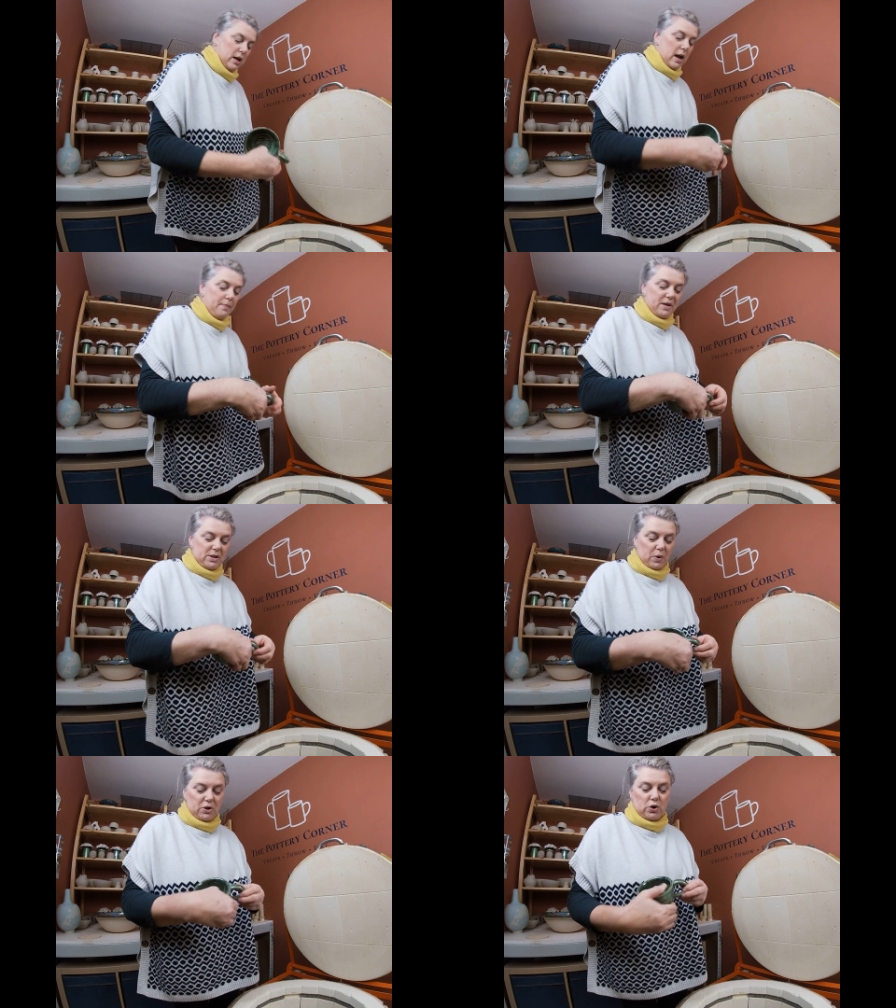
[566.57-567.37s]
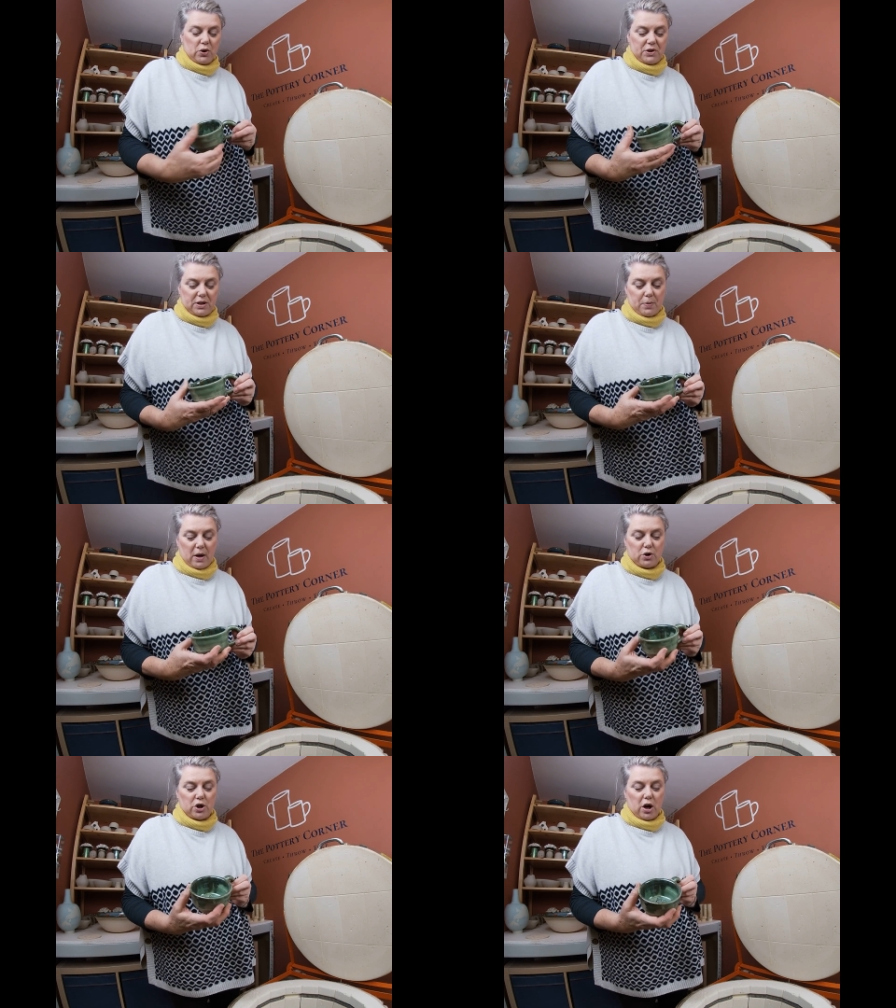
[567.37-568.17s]
yep, this one's yours as
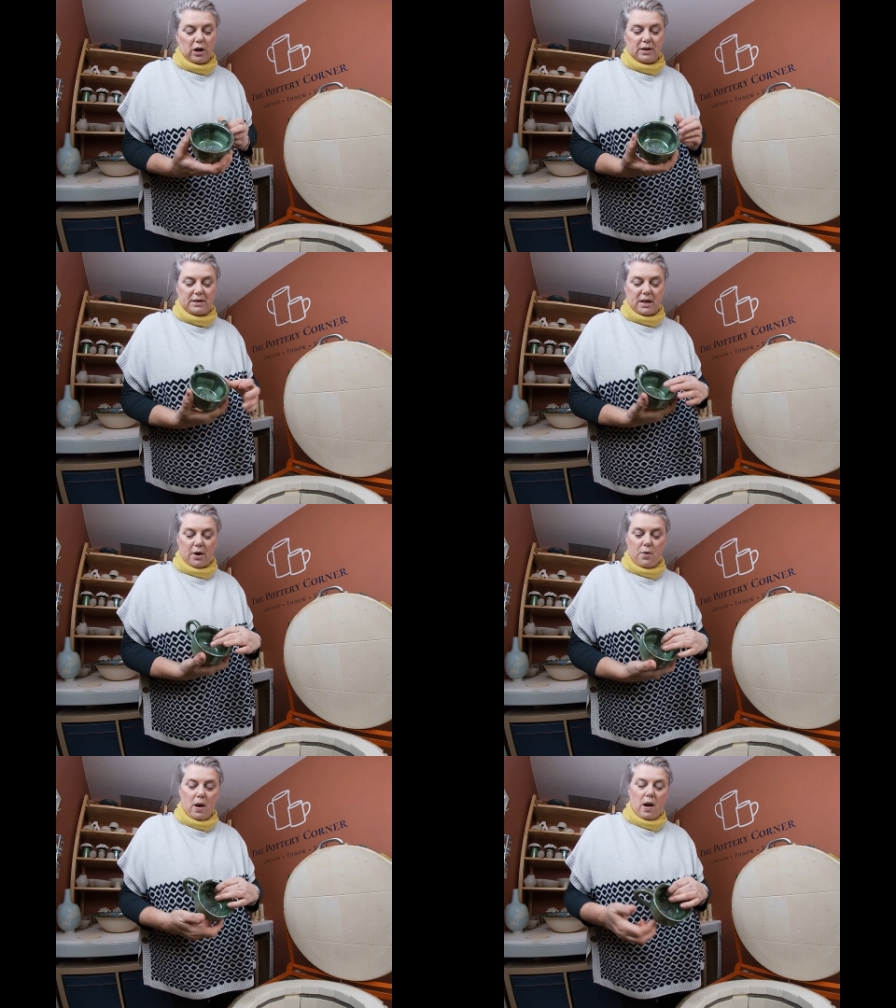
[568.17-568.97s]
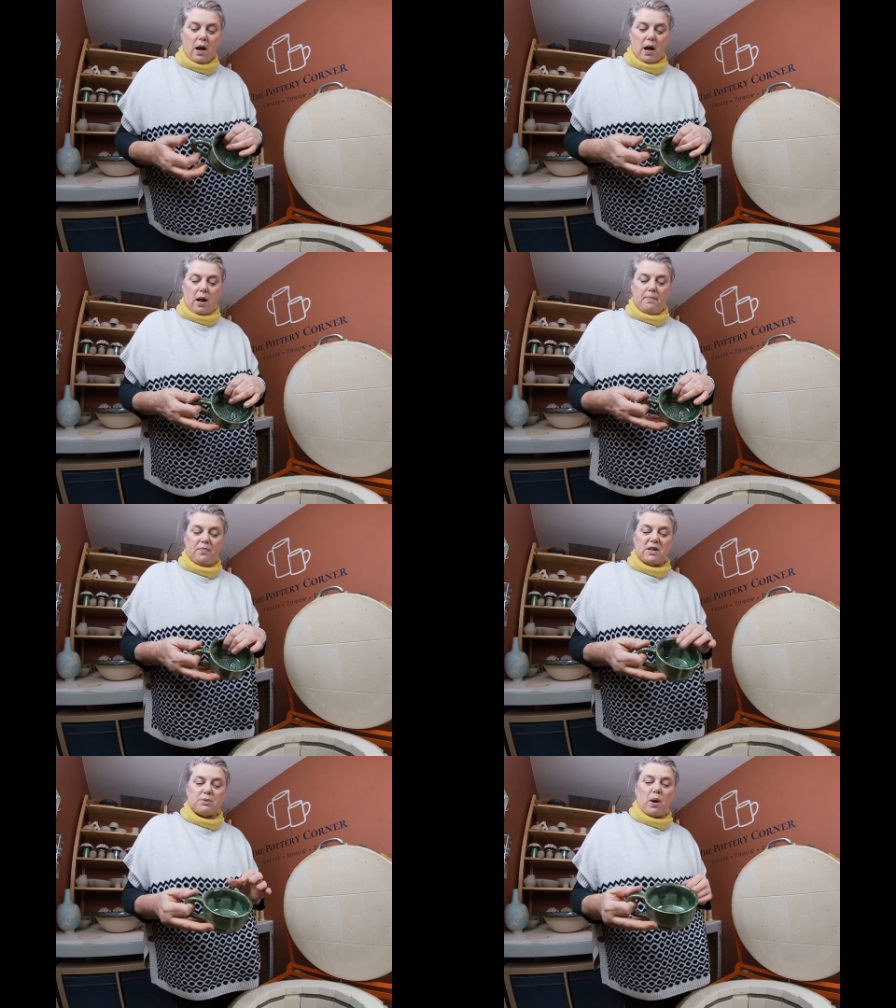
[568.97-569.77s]
well, Charlotte. So
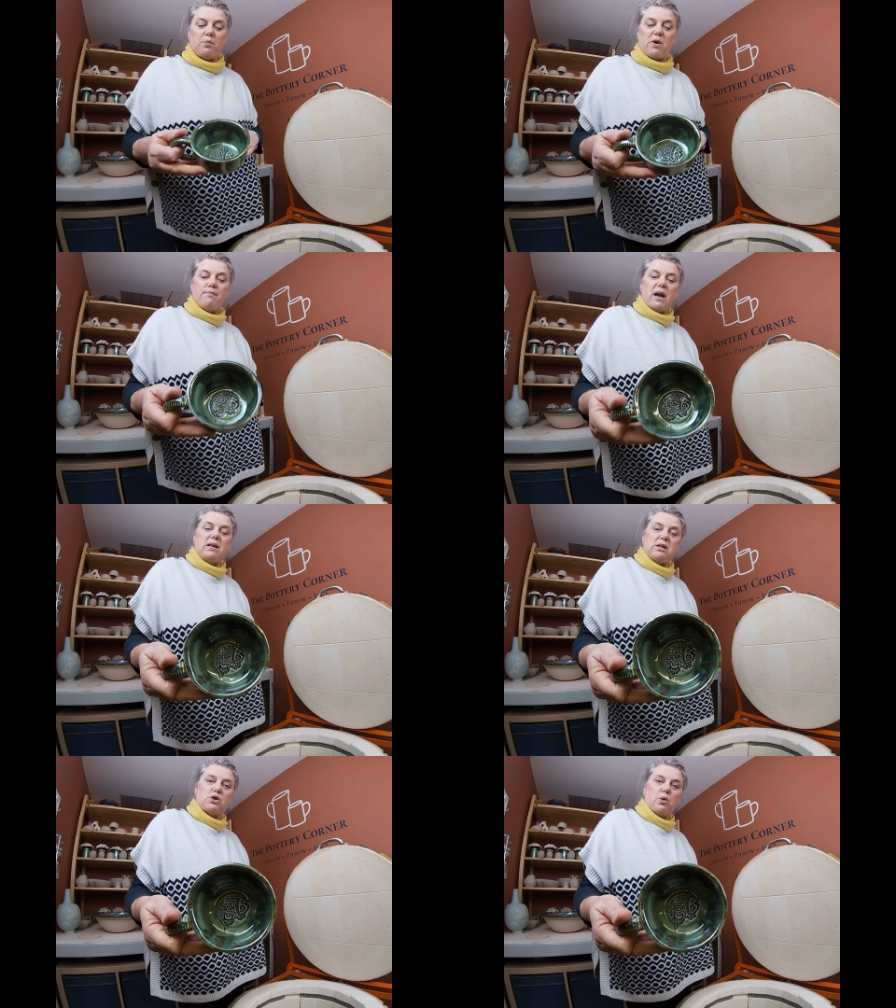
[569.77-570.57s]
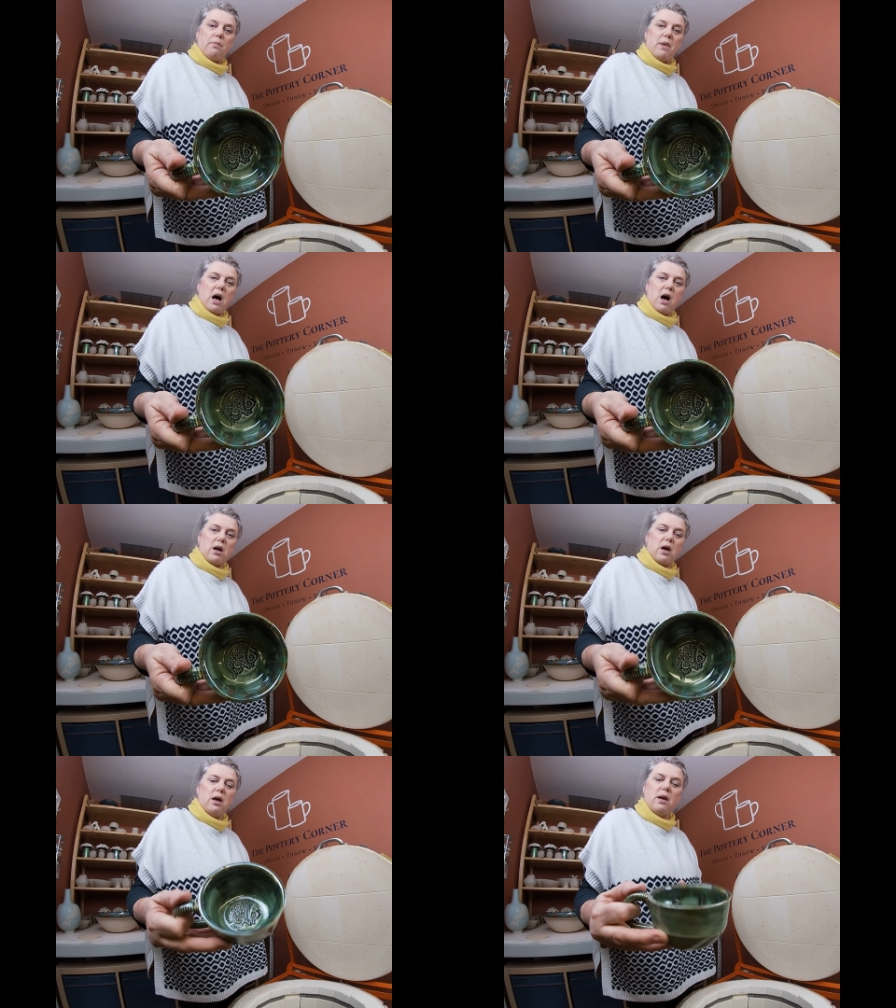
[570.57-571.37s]
this one we've made into a
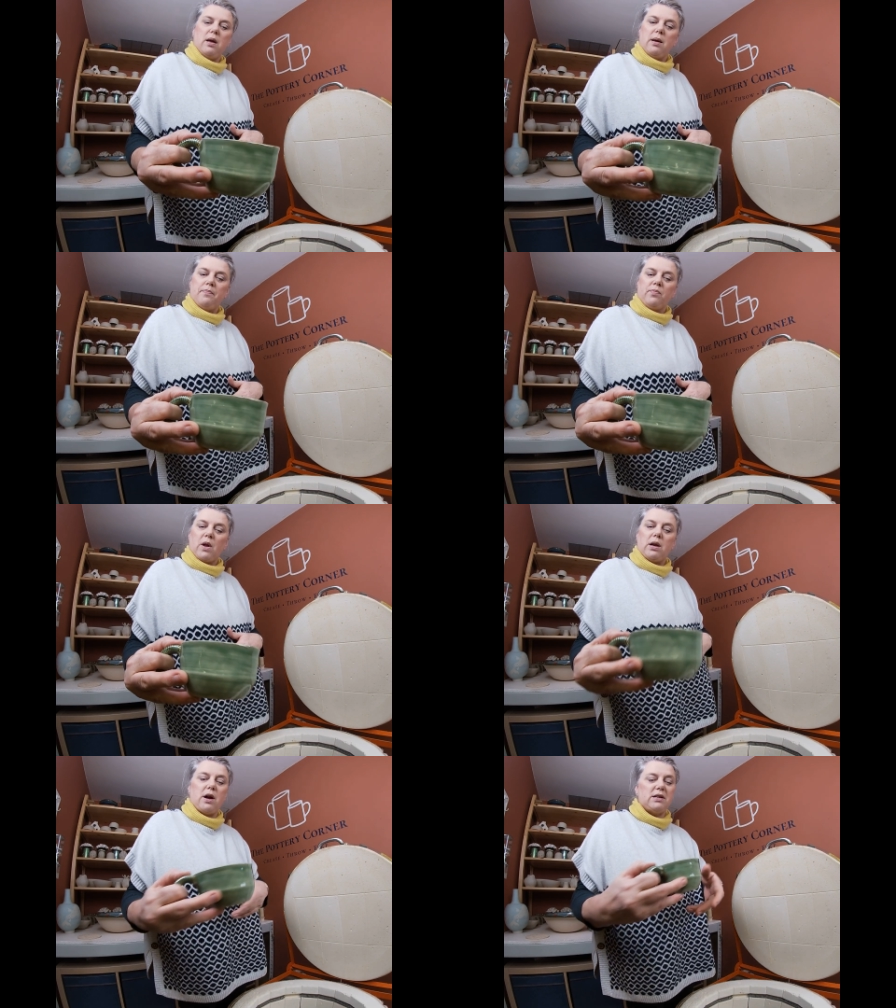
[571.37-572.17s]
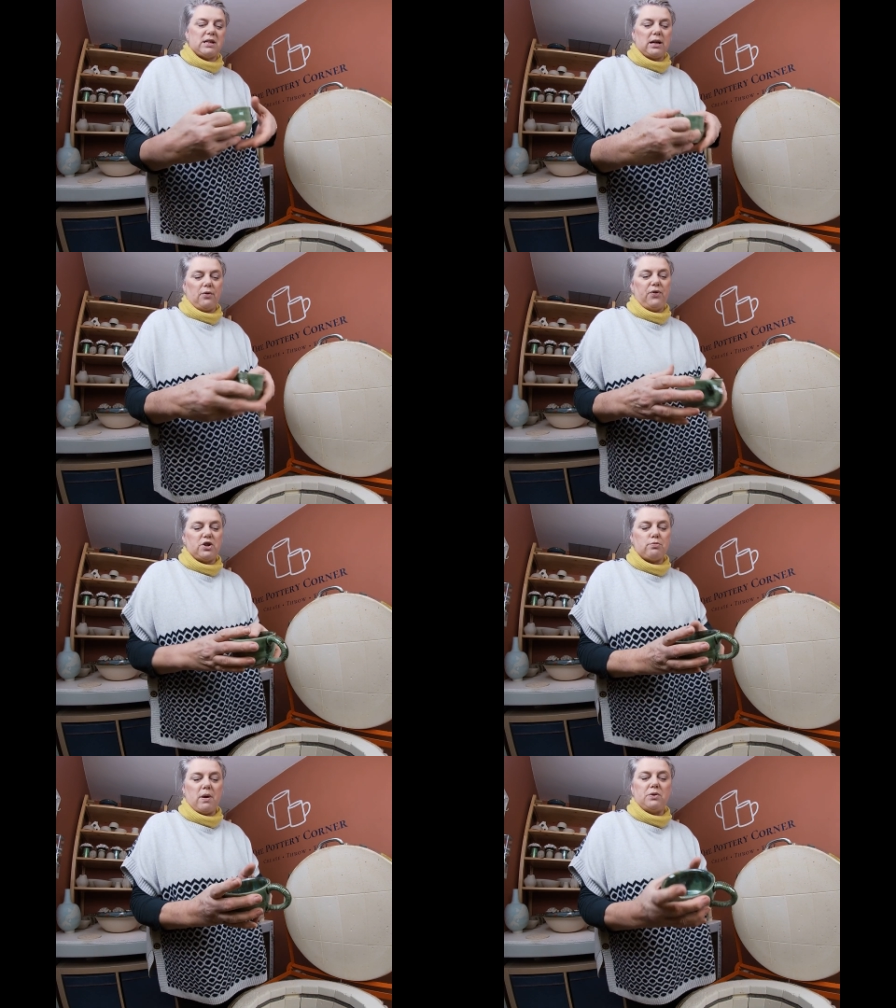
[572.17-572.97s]
mug, a nice little
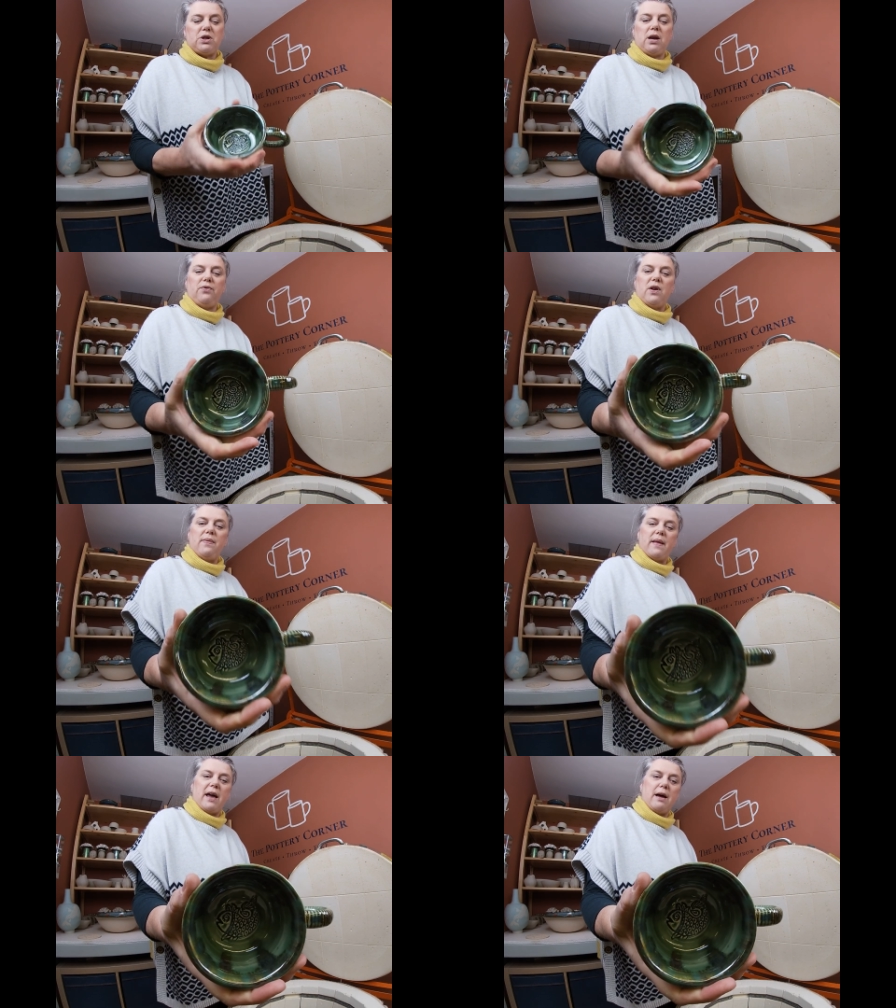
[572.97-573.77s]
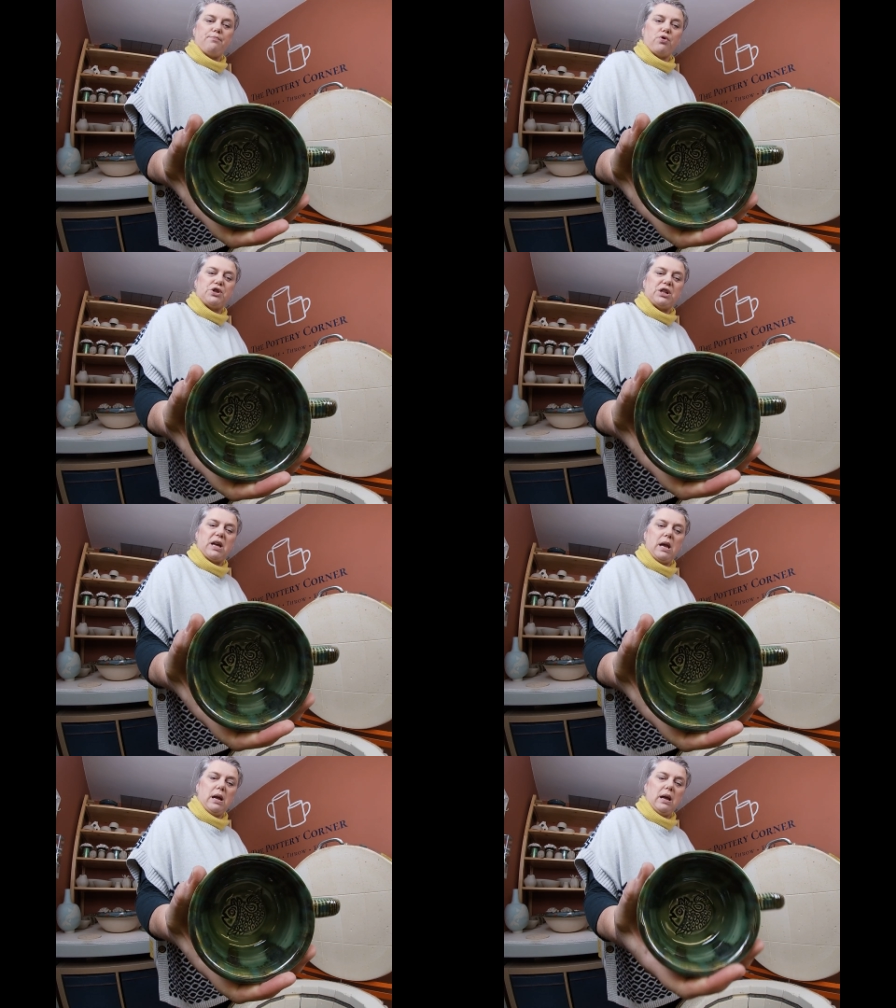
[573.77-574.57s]
fish motif in there,
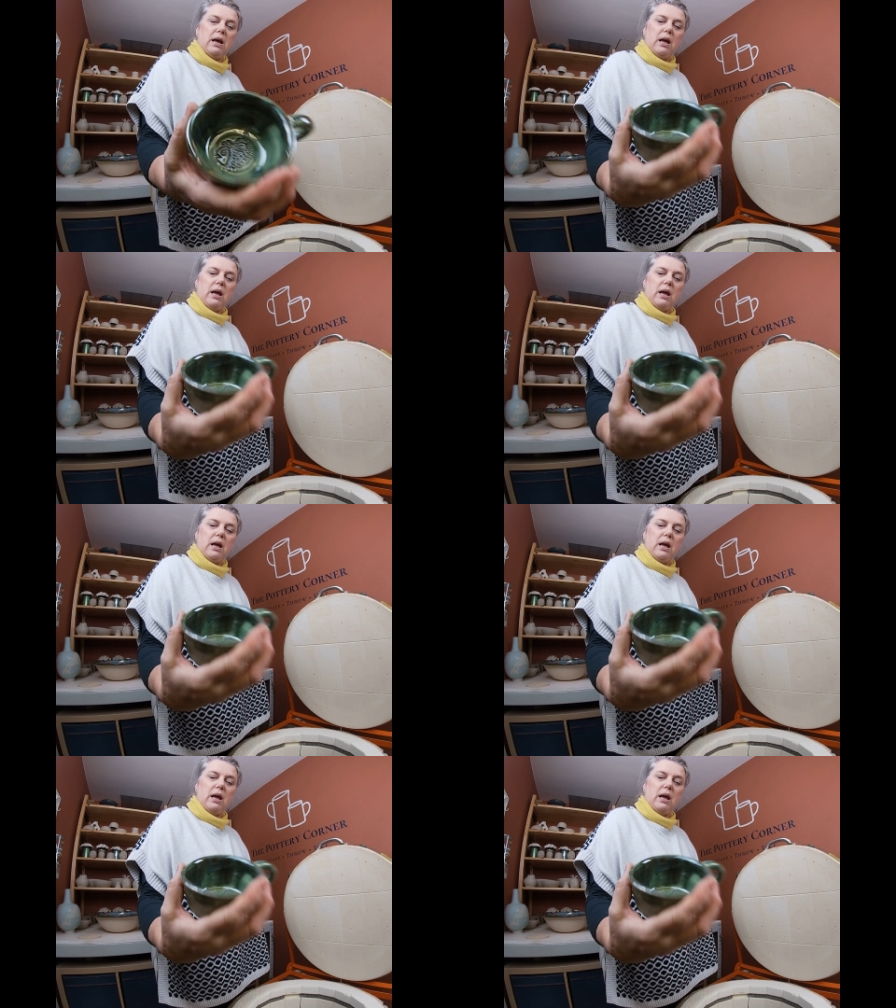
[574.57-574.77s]
pretty.